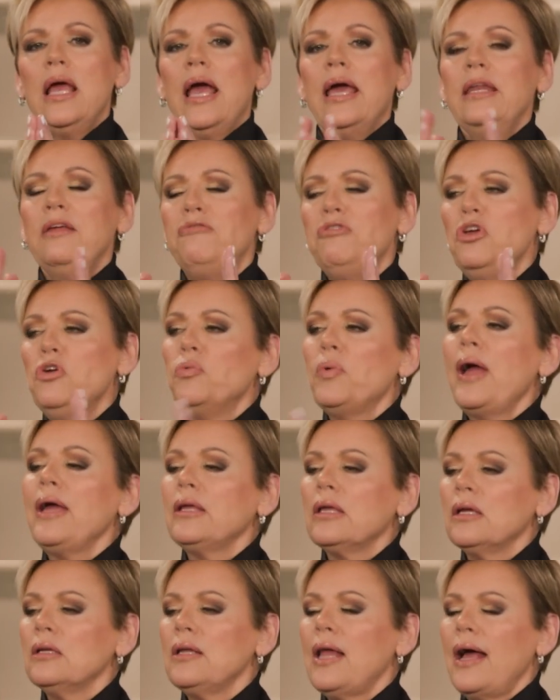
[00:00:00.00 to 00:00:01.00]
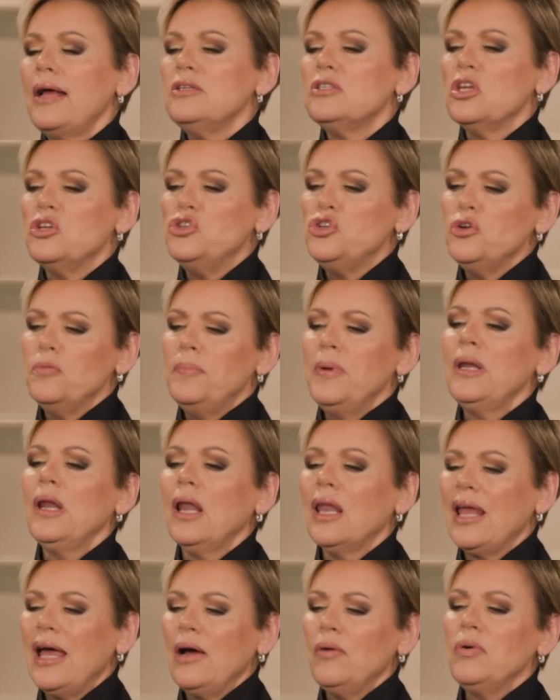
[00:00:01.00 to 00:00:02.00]
And if you recognize that you've been
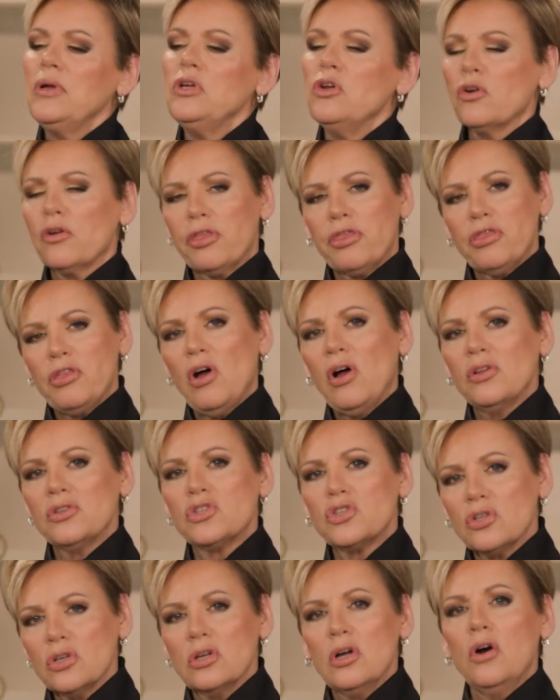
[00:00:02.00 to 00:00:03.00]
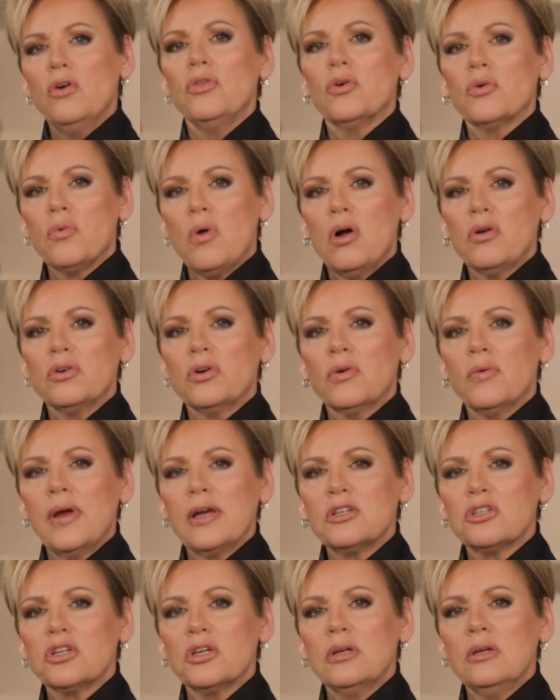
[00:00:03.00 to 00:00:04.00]
allowing your thoughts to go the wrong
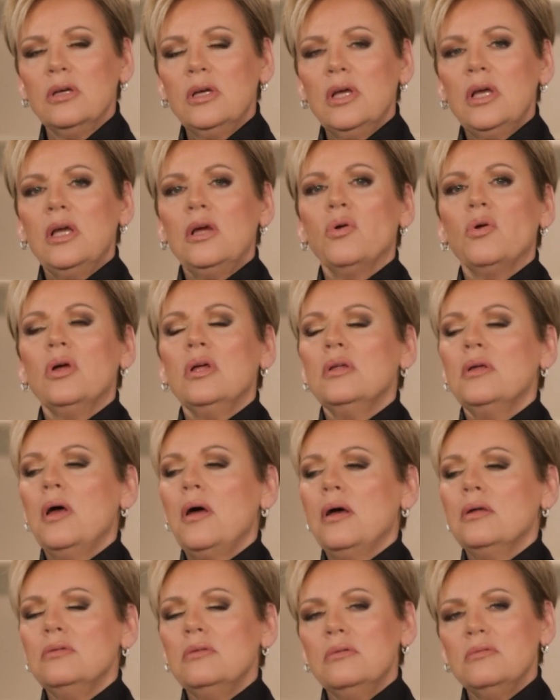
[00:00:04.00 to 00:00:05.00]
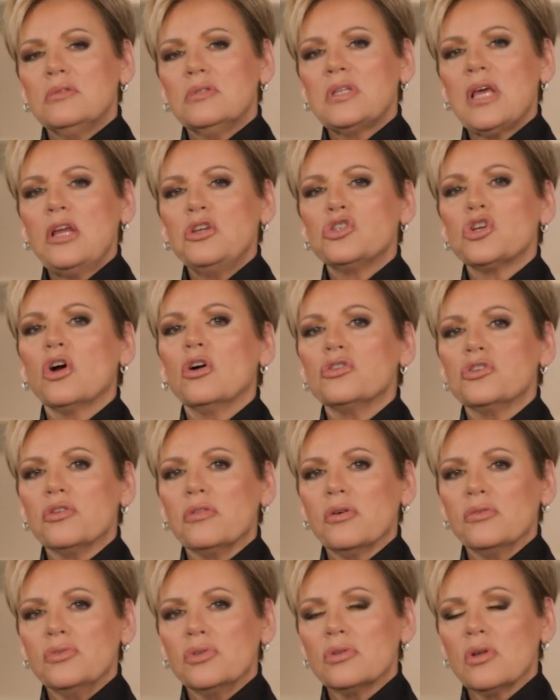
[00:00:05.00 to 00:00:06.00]
direction, uh, take charge
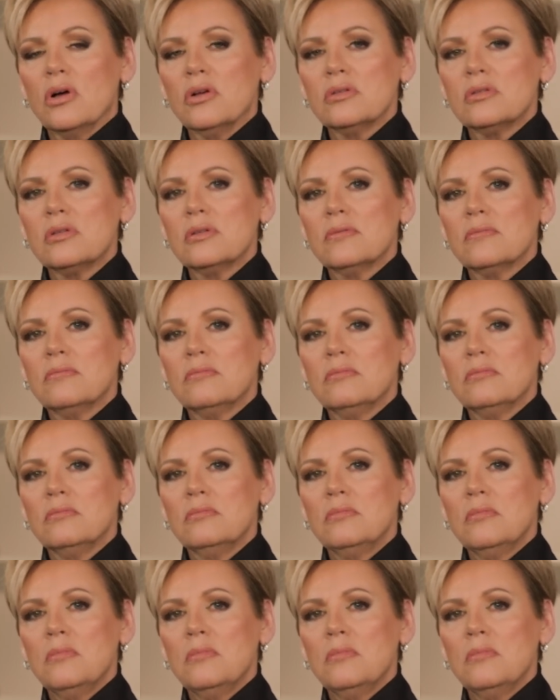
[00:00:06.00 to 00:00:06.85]
of those thoughts. Yes.